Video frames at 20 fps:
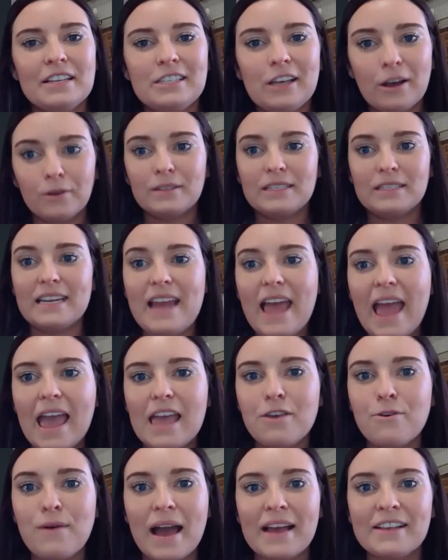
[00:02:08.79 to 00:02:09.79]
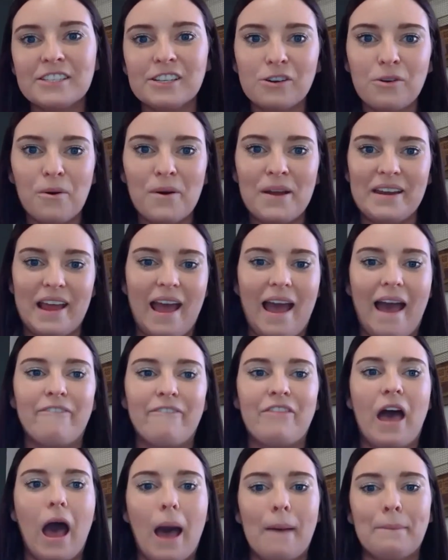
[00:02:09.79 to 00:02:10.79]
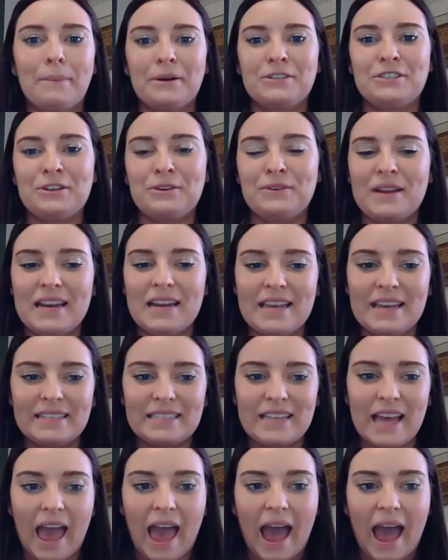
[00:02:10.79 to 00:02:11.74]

So today you guys are going to have the opportunity to